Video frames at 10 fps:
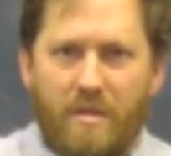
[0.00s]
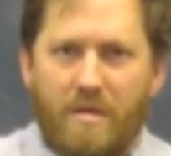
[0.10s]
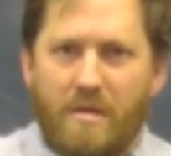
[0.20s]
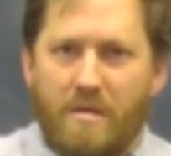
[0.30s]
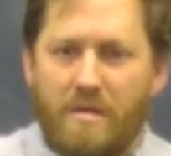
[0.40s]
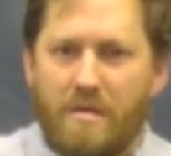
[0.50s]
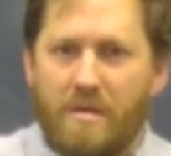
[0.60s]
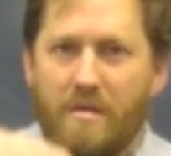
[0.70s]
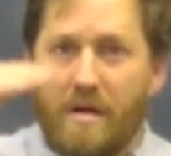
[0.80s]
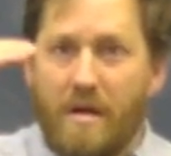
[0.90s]
ah,
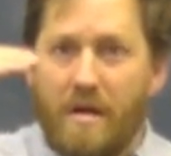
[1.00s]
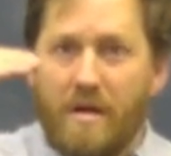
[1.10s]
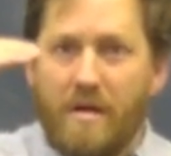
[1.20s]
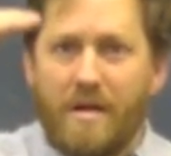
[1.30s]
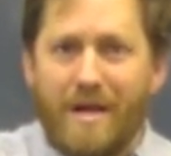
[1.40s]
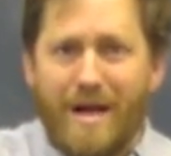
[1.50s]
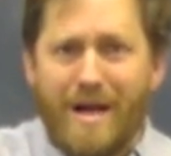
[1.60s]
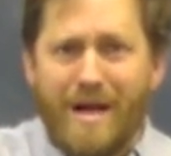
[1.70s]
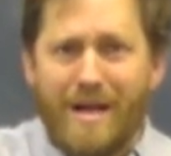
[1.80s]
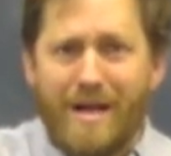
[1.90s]
ah,
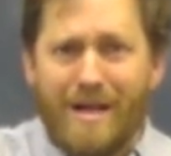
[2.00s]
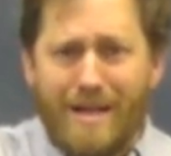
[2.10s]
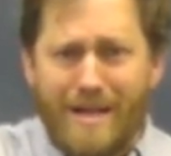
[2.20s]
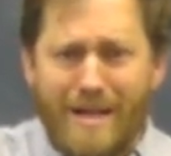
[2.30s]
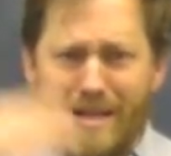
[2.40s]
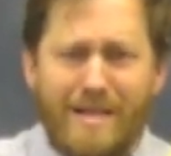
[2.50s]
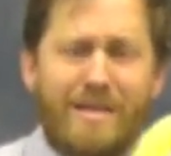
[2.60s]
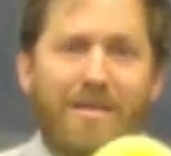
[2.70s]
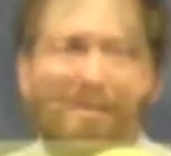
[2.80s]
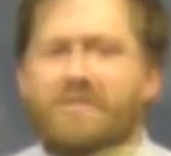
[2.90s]

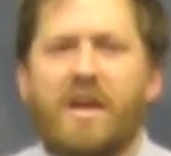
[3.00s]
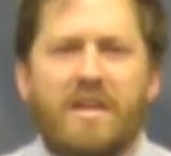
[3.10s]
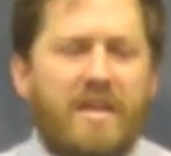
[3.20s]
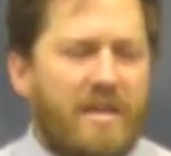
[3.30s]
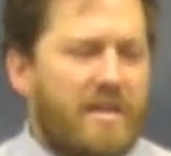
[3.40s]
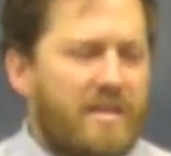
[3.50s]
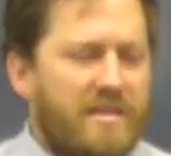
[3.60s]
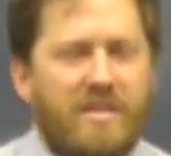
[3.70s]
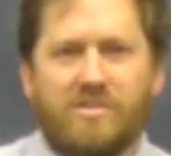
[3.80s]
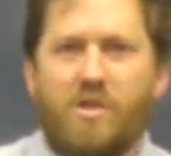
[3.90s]
ah. This
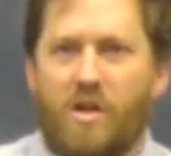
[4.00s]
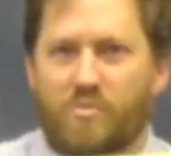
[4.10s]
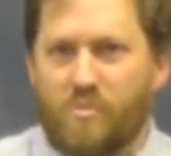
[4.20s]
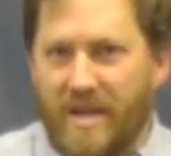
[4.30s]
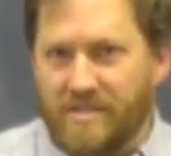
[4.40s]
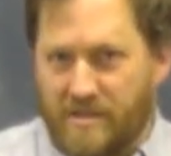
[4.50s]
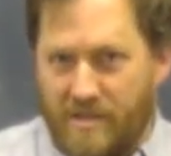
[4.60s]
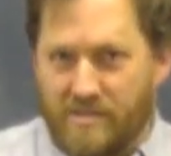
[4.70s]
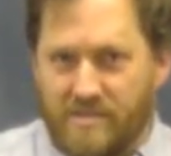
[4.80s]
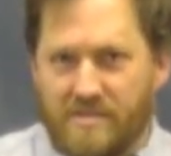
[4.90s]
idea is called
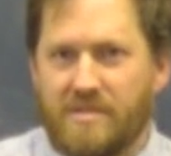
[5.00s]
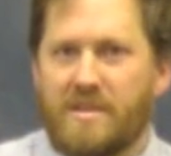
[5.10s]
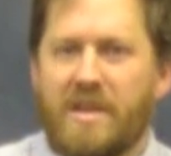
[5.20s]
resonance.